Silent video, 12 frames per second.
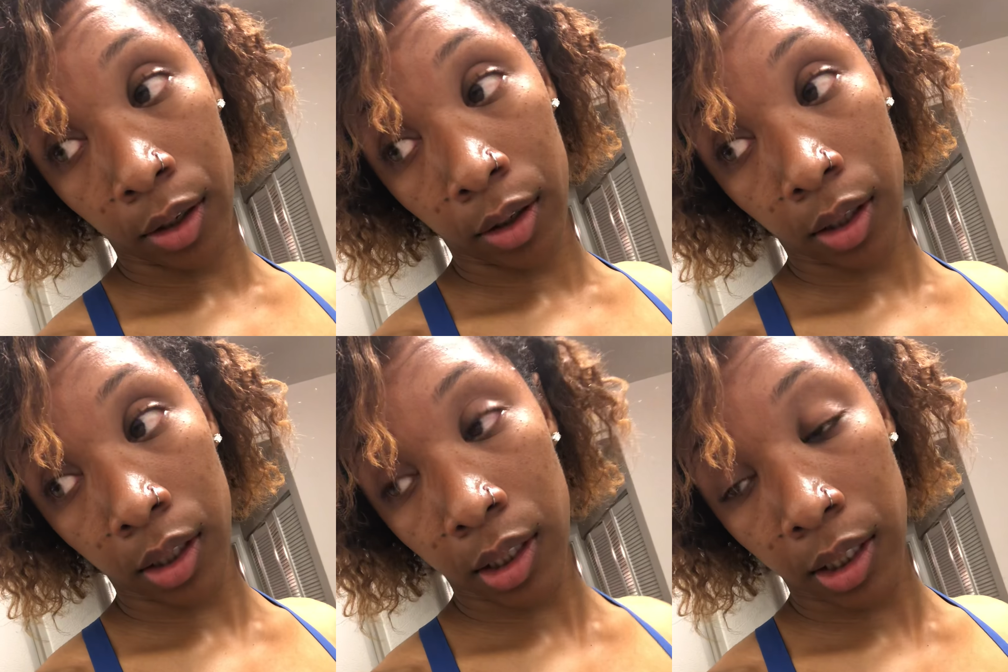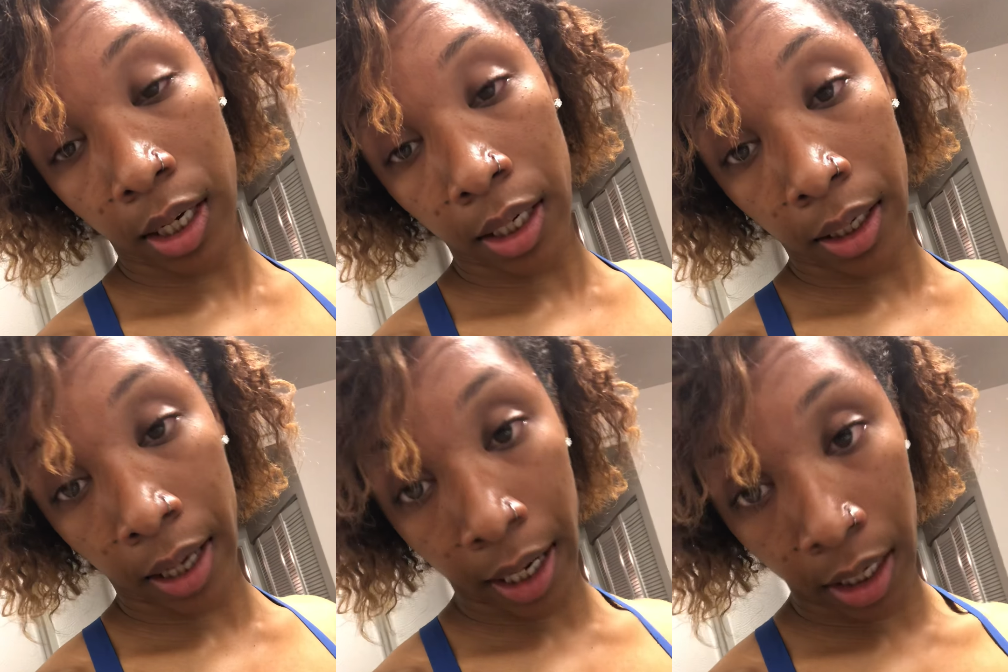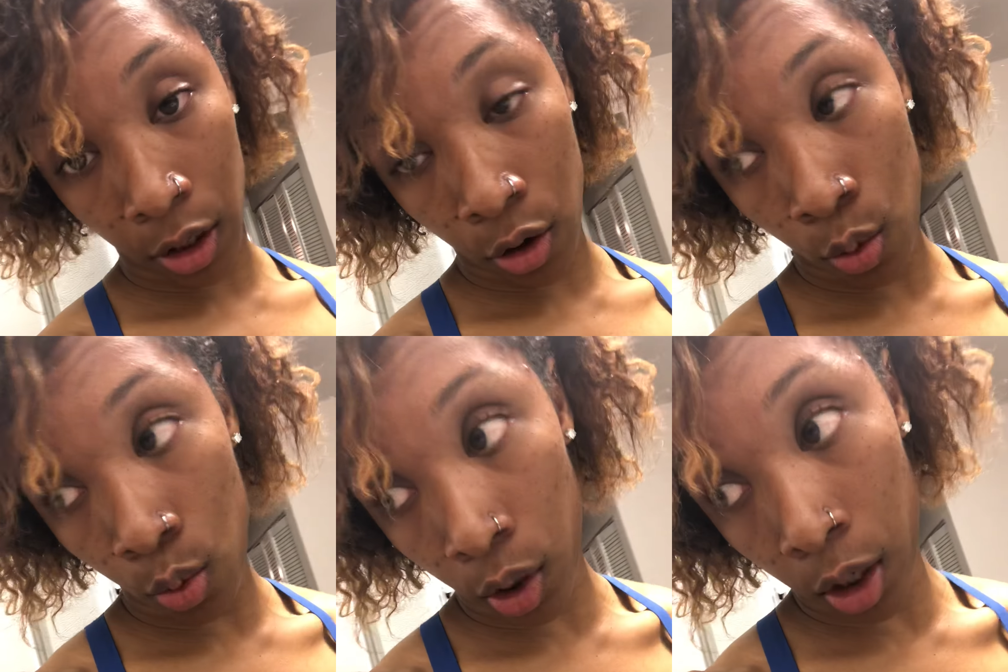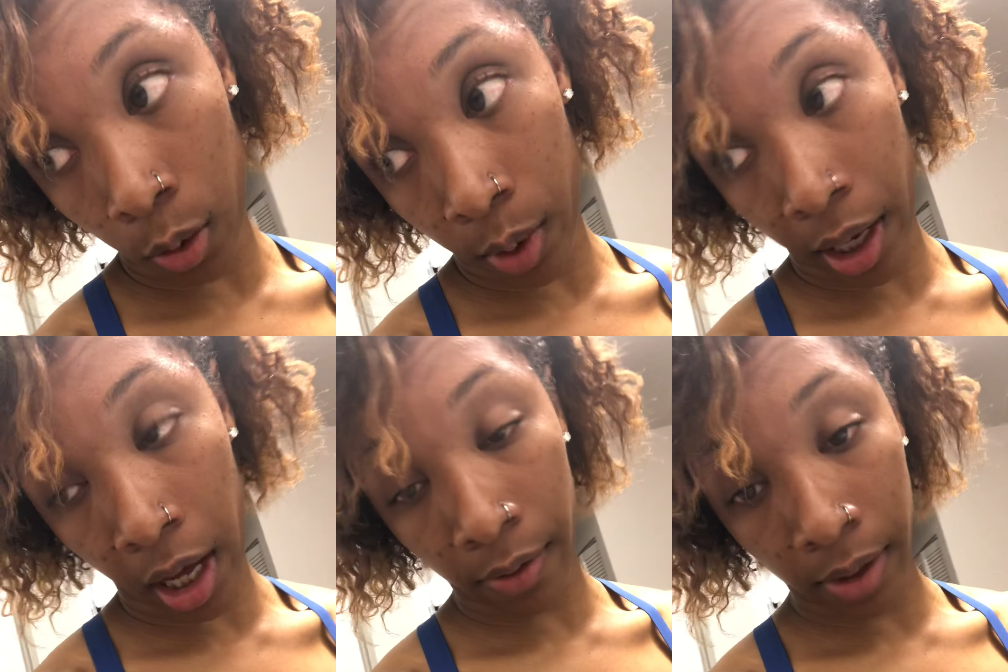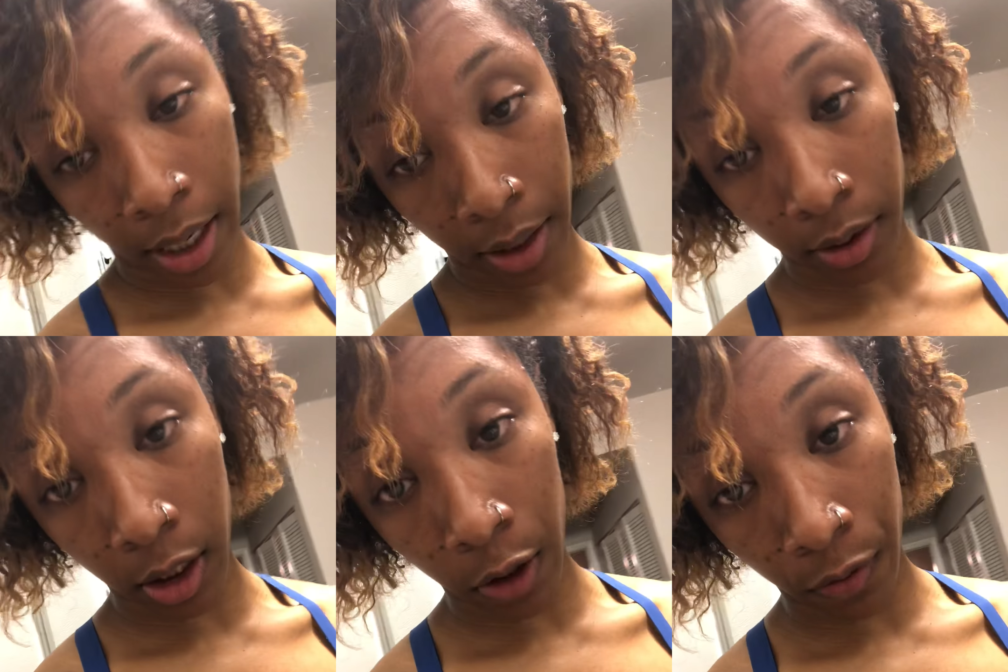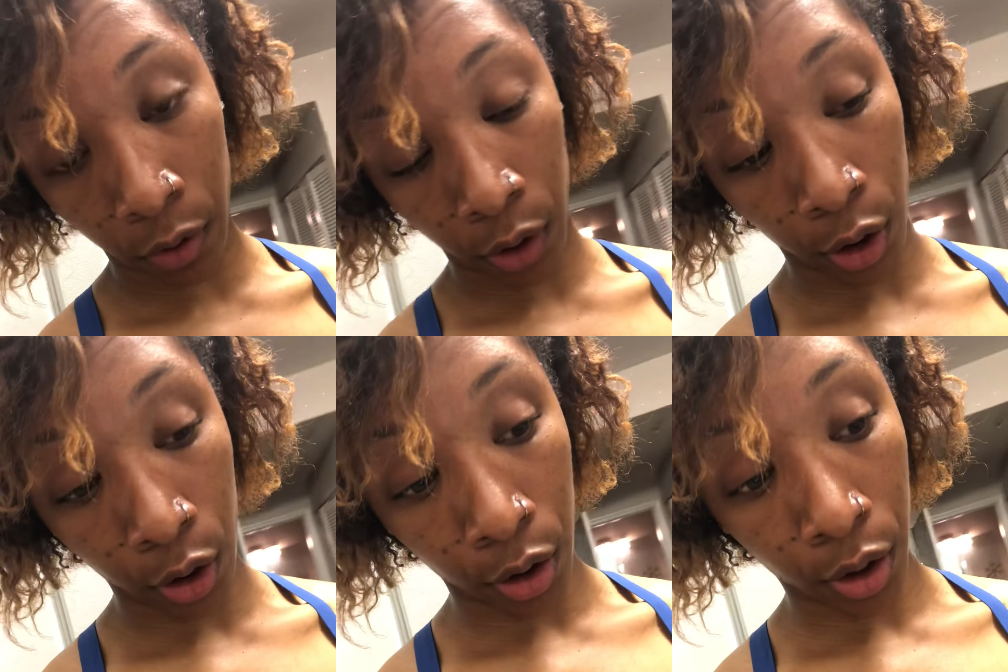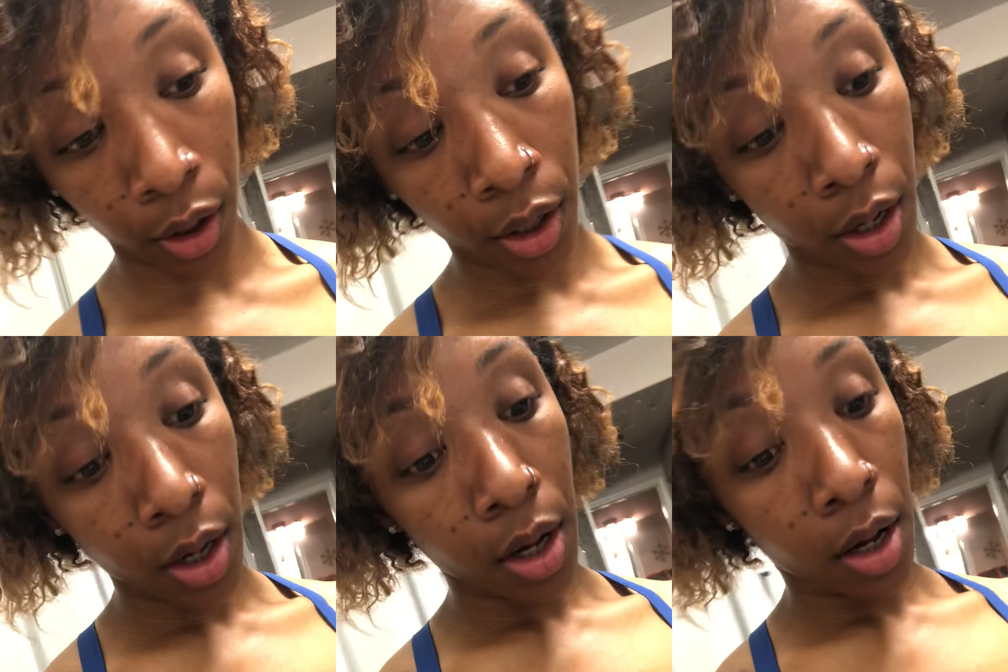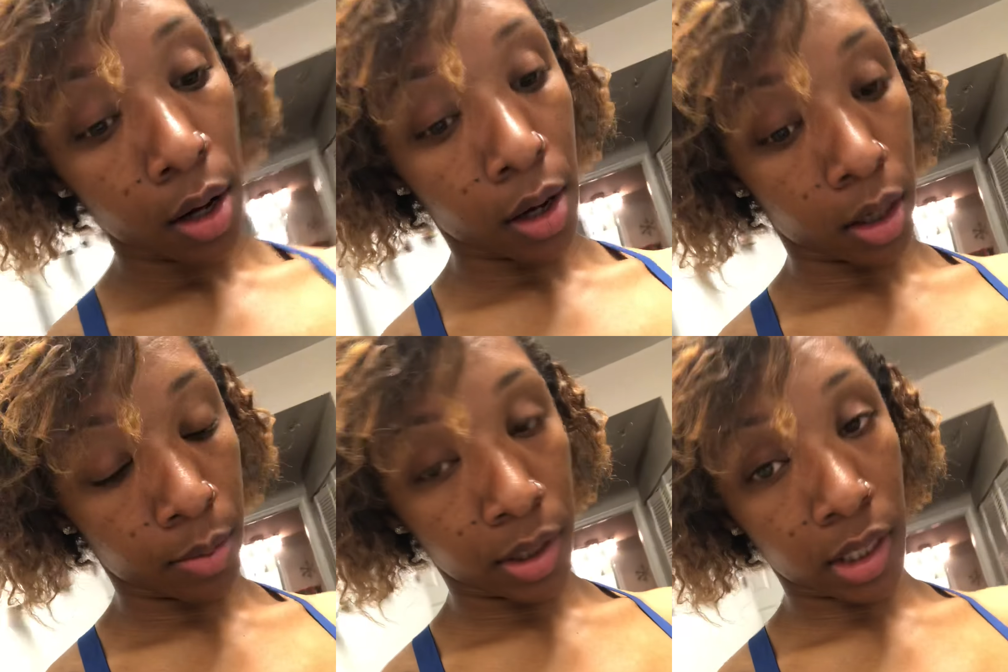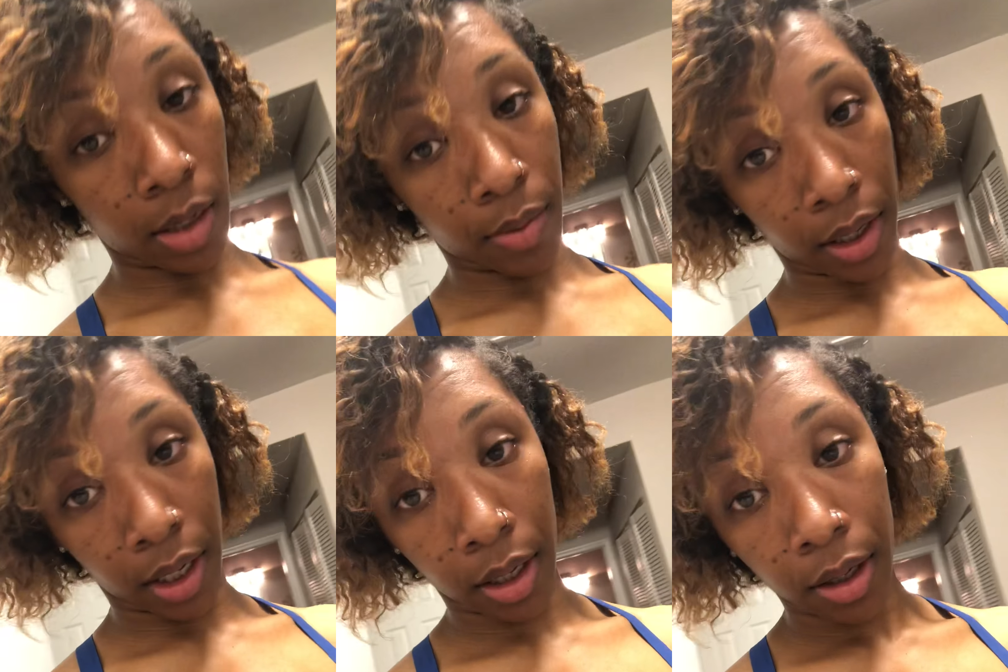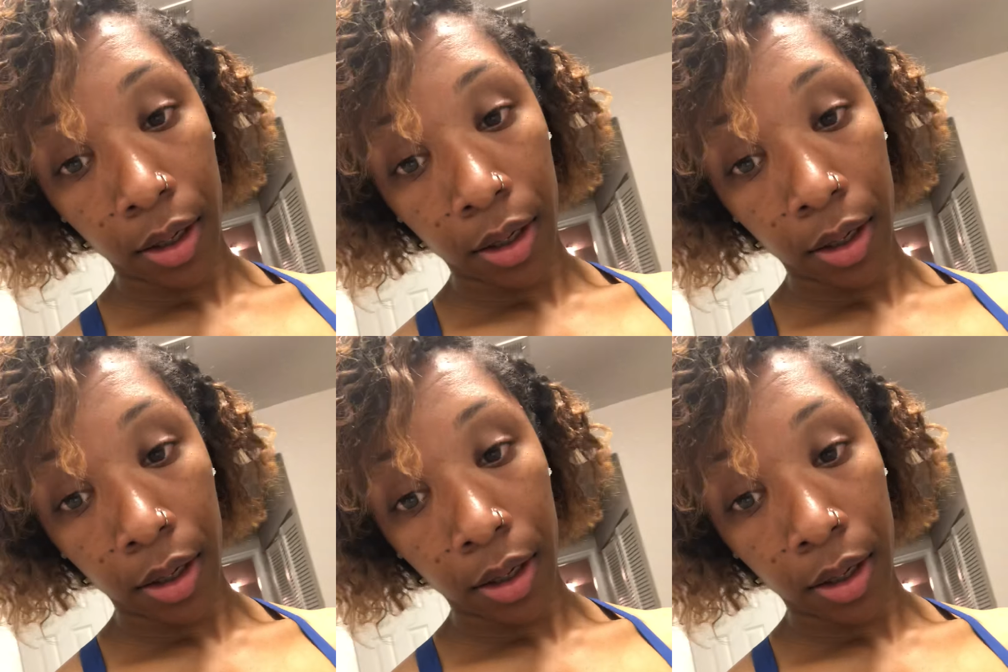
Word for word: Because see, at night you you don't want to have a lot of stuff on your um, stomach.